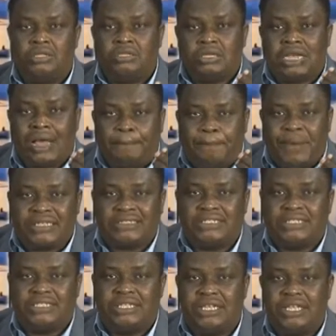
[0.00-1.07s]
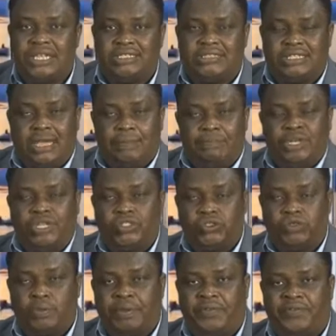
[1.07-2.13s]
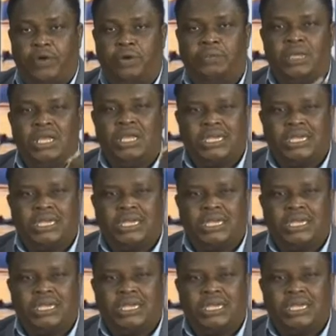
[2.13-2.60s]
Capacity is the ability to perform.